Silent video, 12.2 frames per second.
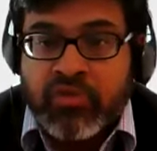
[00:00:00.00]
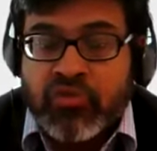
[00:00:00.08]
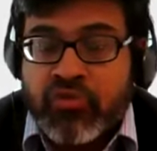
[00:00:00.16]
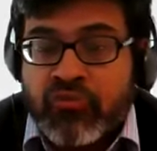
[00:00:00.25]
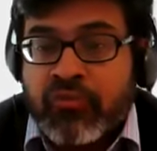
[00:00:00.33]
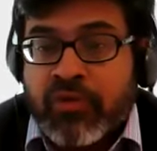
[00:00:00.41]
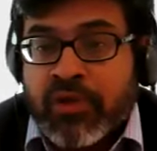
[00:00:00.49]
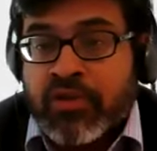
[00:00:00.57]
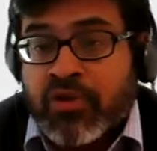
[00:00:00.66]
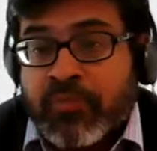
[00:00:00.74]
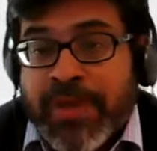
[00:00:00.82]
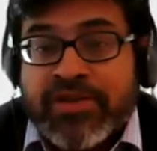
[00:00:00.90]

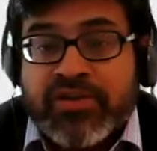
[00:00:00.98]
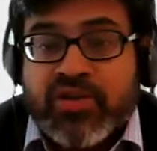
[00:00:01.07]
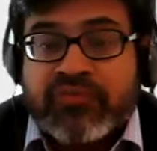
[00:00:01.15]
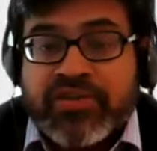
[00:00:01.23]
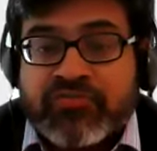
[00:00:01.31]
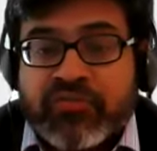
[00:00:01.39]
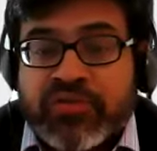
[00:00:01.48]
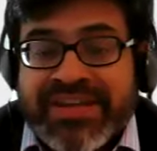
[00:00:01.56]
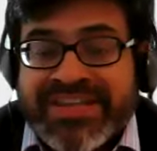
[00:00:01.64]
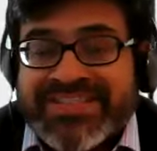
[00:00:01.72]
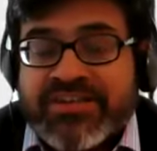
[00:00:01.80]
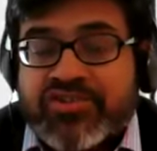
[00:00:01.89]
your patent office
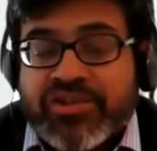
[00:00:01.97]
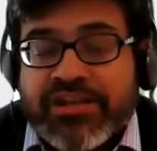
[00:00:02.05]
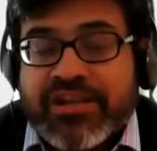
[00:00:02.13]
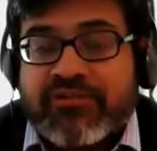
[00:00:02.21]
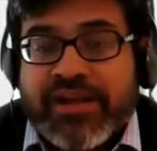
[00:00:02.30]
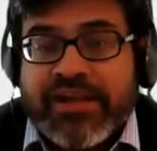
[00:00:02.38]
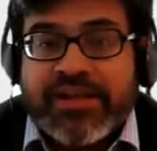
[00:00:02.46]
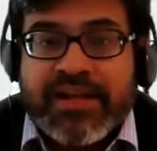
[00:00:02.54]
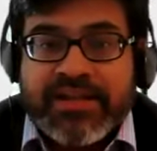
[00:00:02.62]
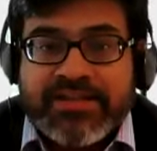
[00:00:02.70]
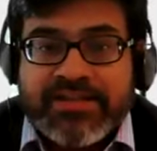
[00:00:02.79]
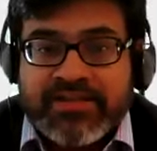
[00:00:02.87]
would essentially
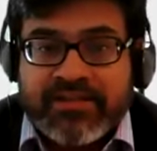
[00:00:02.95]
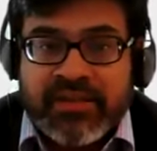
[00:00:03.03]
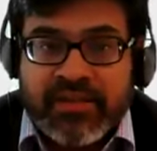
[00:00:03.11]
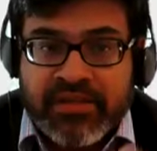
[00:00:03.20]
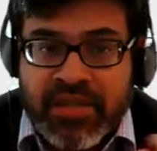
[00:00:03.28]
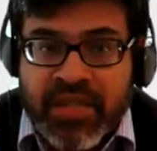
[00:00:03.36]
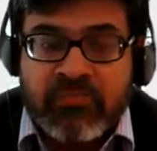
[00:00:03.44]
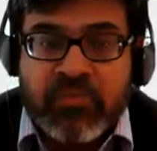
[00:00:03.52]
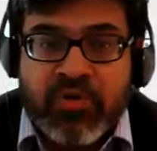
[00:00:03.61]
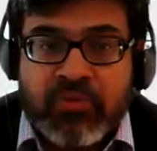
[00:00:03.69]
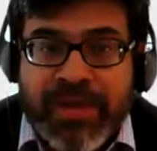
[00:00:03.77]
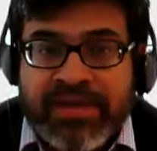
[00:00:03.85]
recognize the
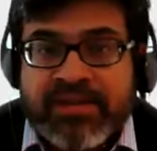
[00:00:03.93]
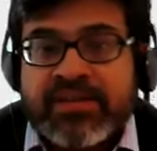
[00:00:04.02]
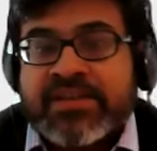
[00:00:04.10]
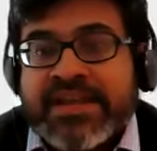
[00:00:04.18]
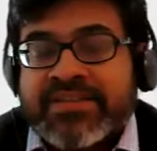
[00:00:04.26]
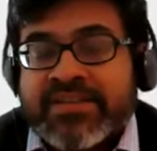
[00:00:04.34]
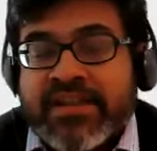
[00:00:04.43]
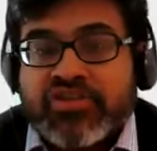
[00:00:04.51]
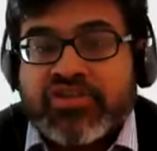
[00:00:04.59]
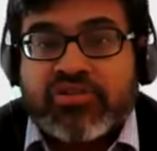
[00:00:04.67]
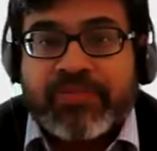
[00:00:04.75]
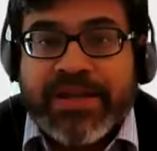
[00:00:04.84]
EPO patent as a
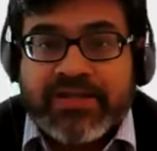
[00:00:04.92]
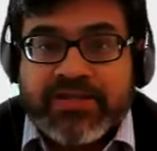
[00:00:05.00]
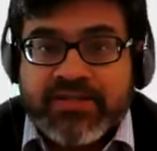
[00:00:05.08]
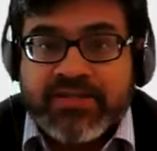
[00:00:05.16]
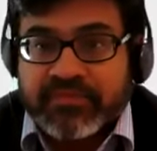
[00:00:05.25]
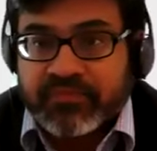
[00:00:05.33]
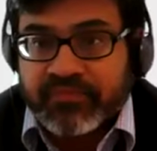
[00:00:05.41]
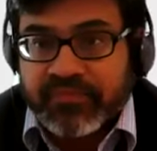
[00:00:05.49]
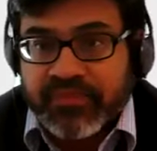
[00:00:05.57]
national patent